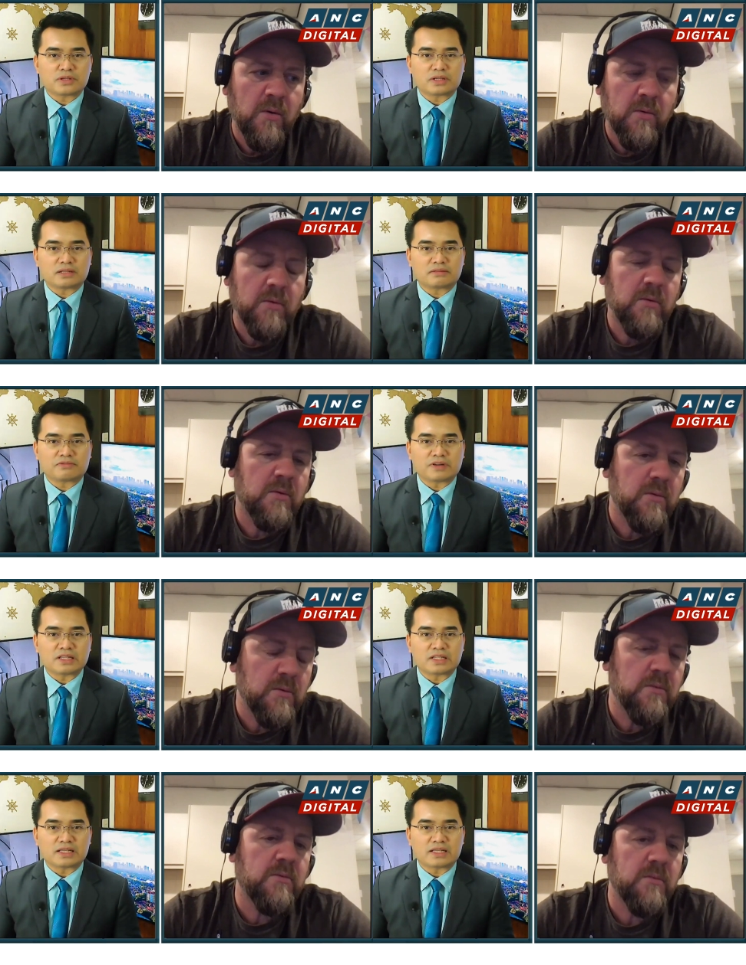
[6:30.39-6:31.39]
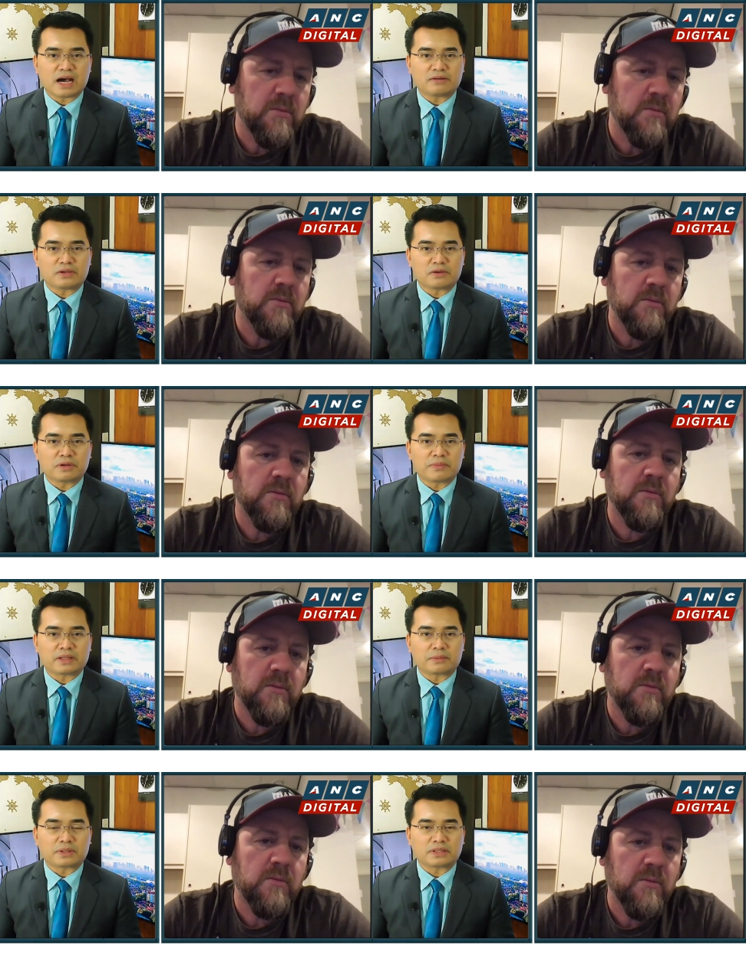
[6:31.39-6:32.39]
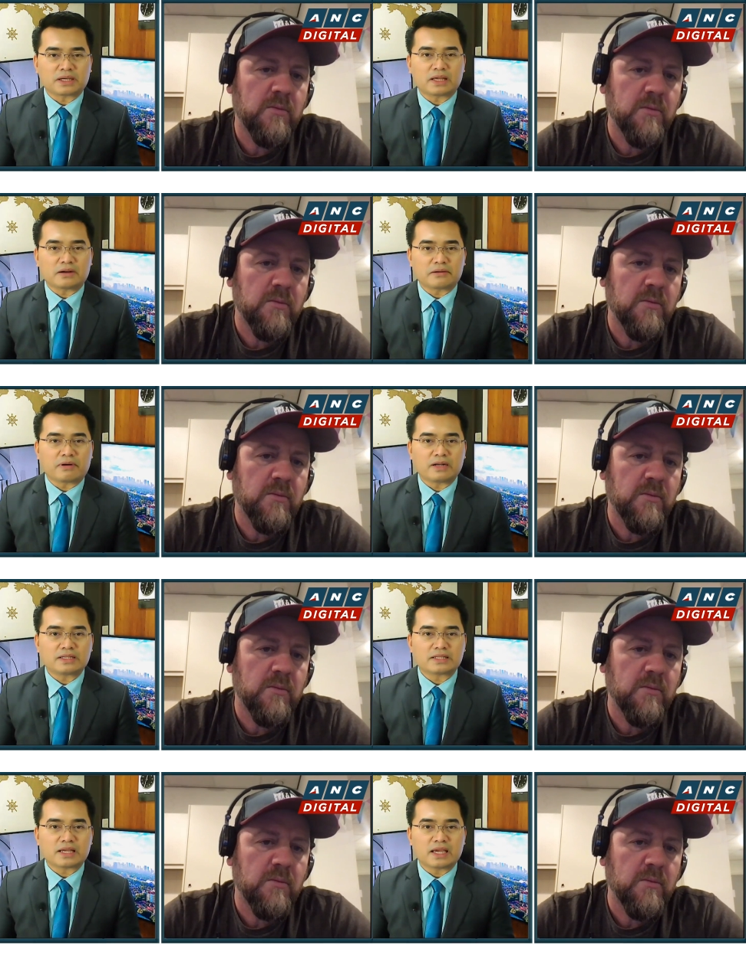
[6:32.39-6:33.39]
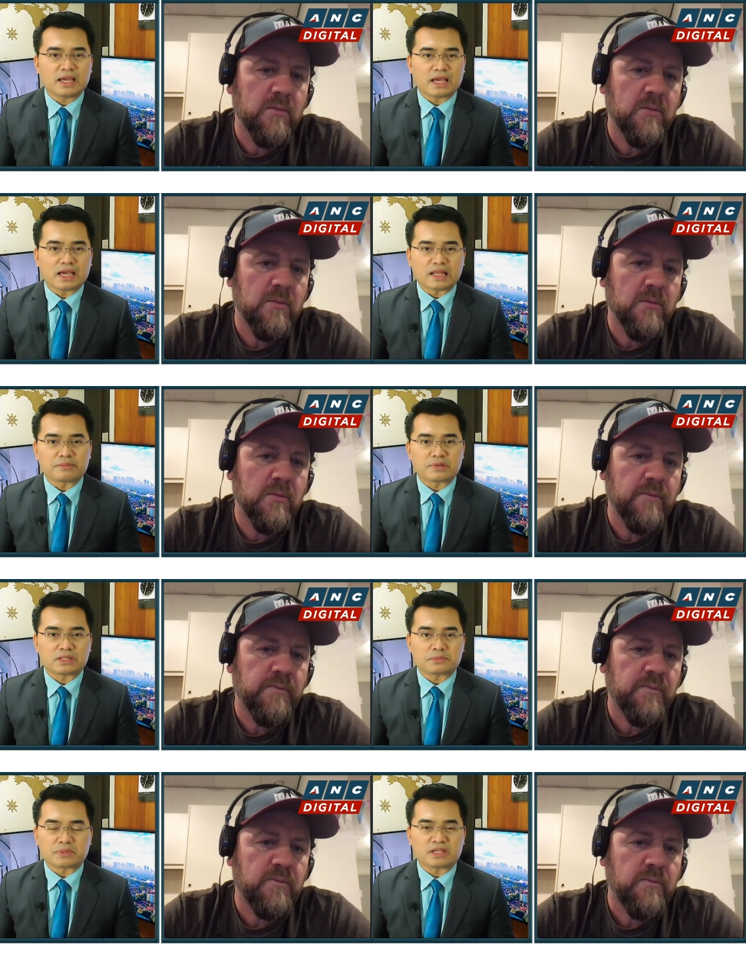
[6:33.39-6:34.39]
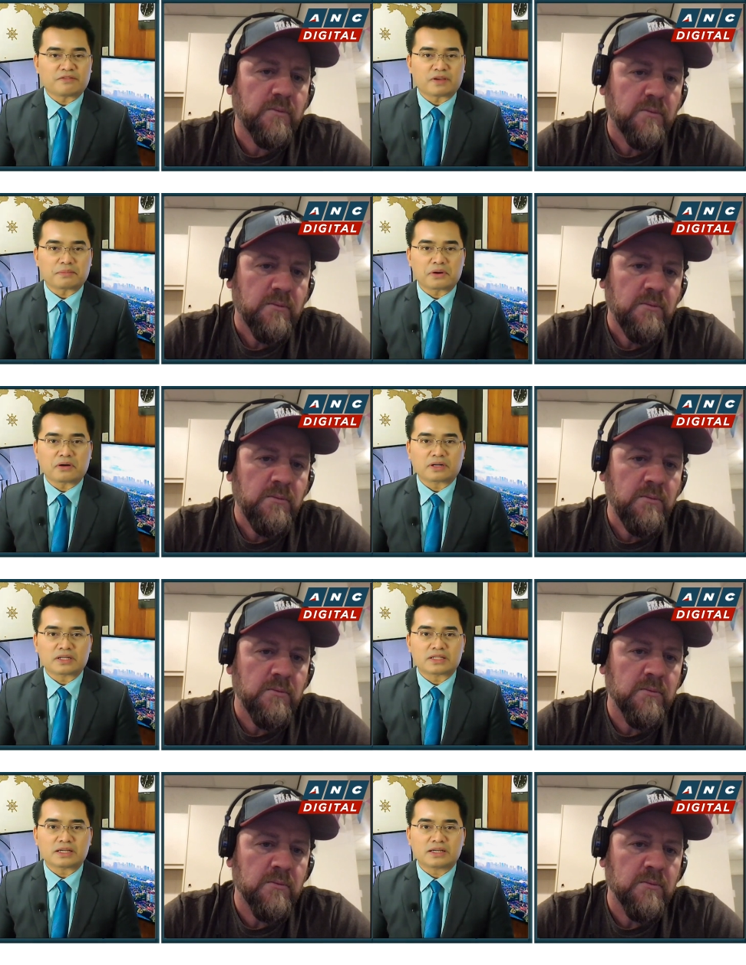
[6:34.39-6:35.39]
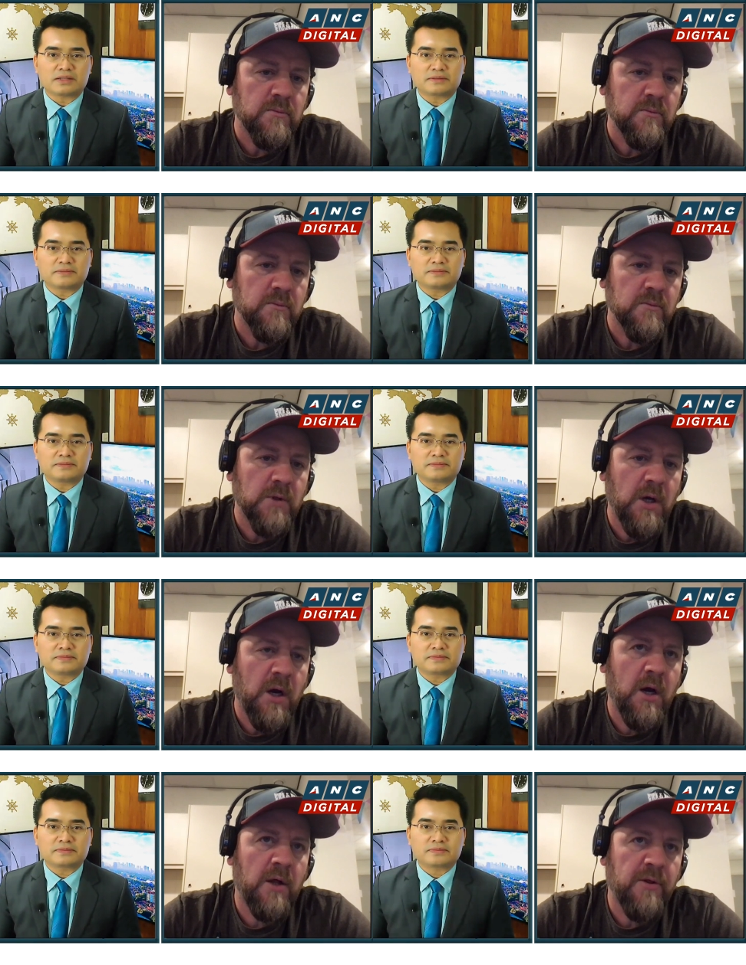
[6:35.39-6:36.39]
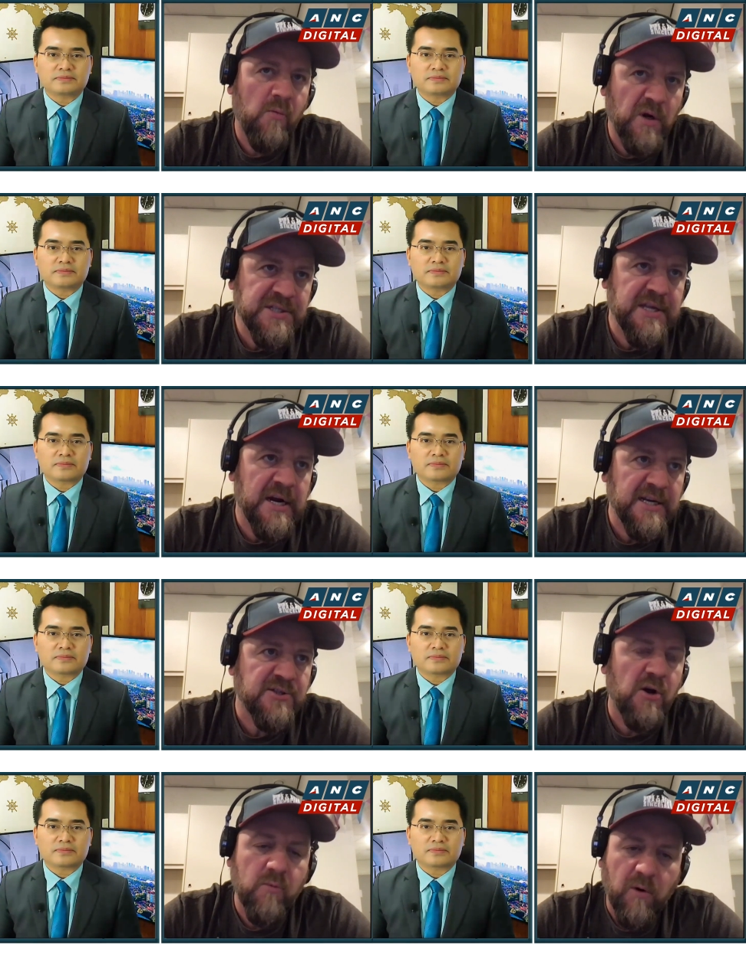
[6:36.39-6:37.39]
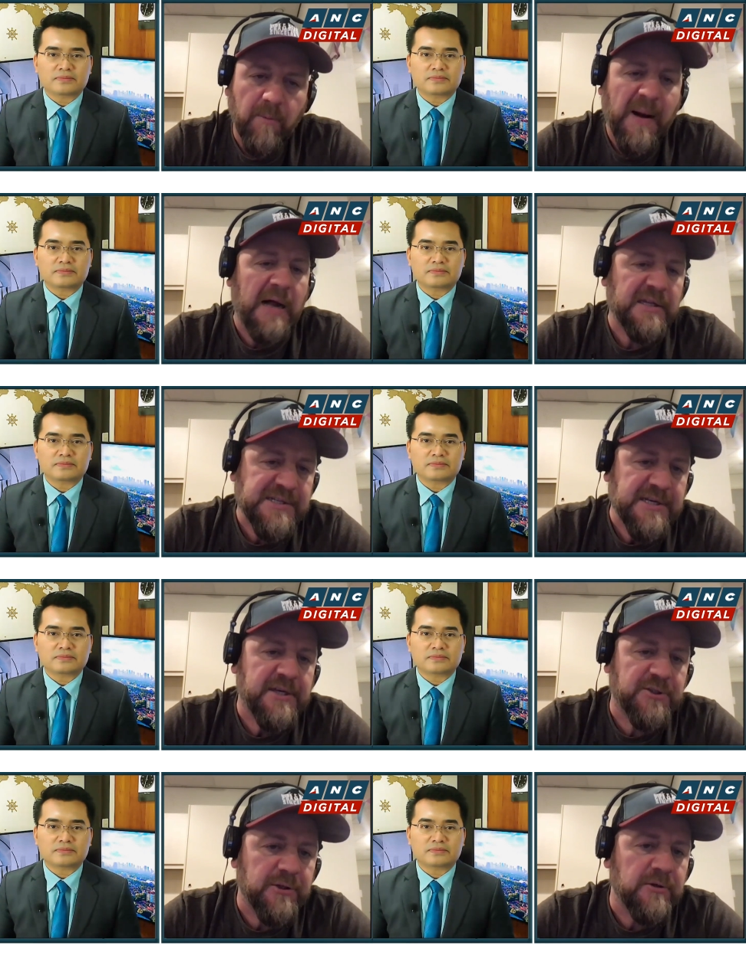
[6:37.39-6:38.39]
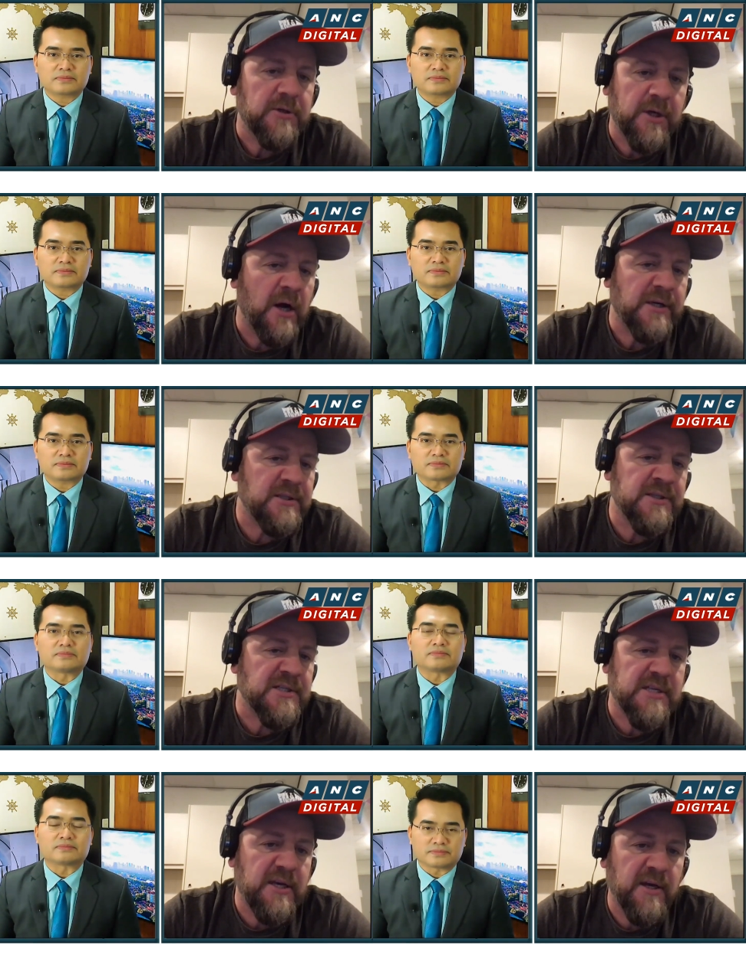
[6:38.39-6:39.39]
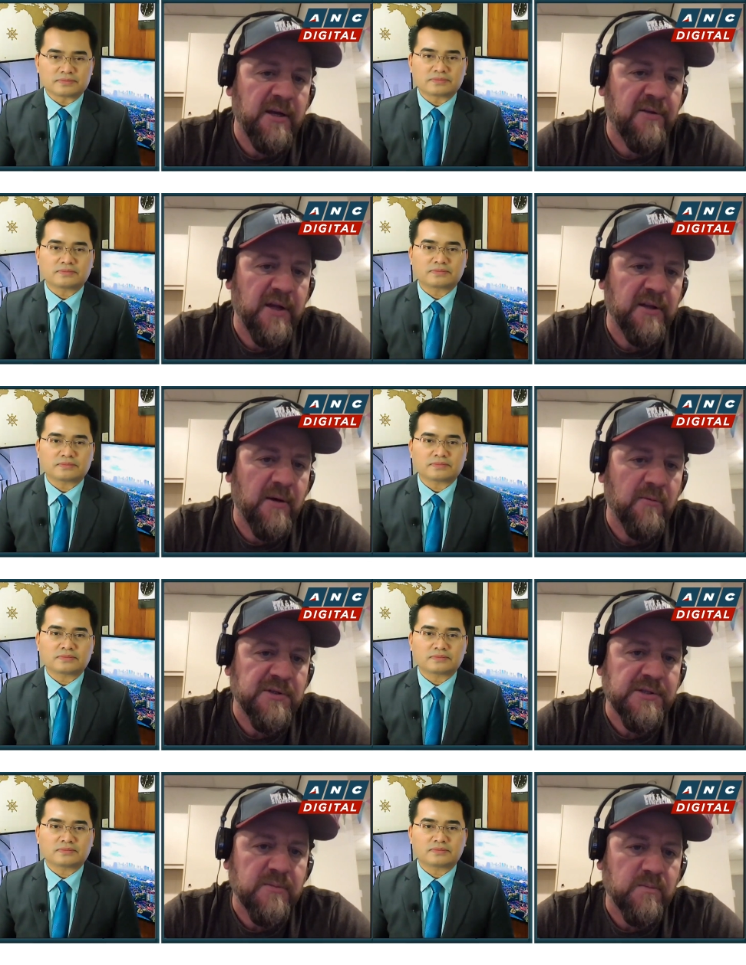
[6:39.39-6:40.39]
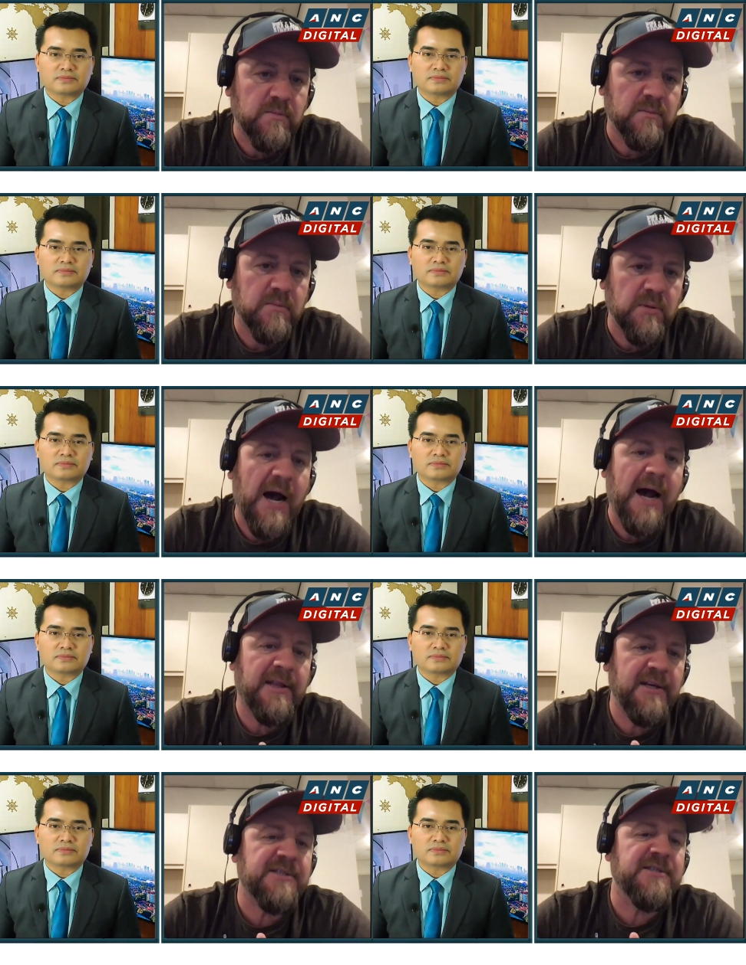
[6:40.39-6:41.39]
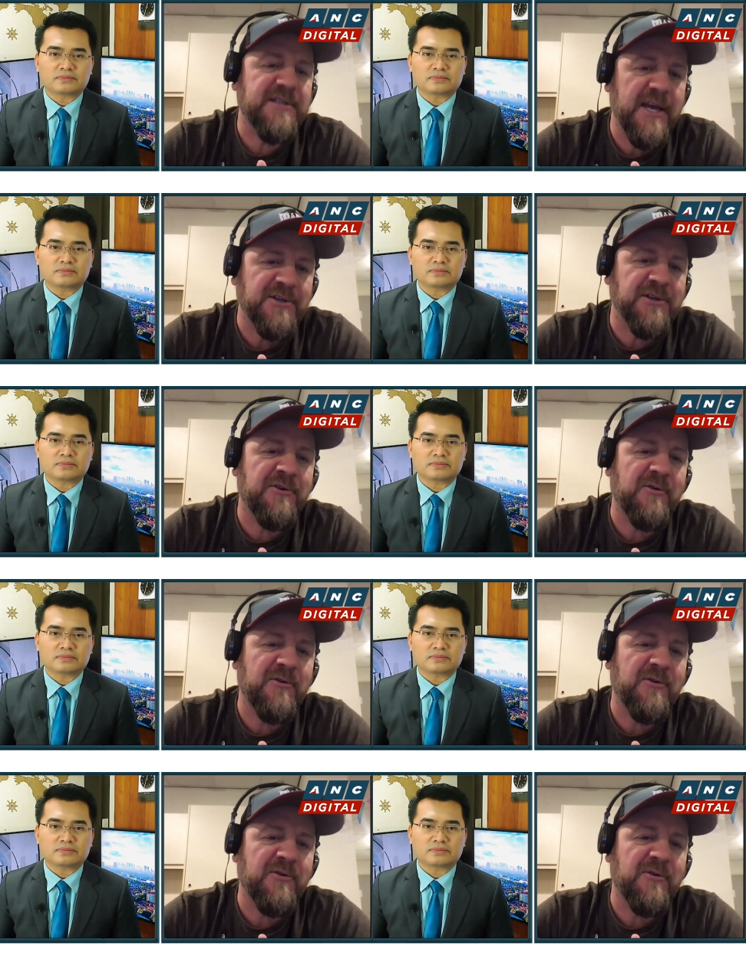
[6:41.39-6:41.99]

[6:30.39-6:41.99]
Speaker 1: that, for instance, how you implement a particular policy in a specific bureaucracy?
Speaker 2: Uh, the ones that I saw were policy issue. You know, I didn't mm-hmm. see anything that was highly sensational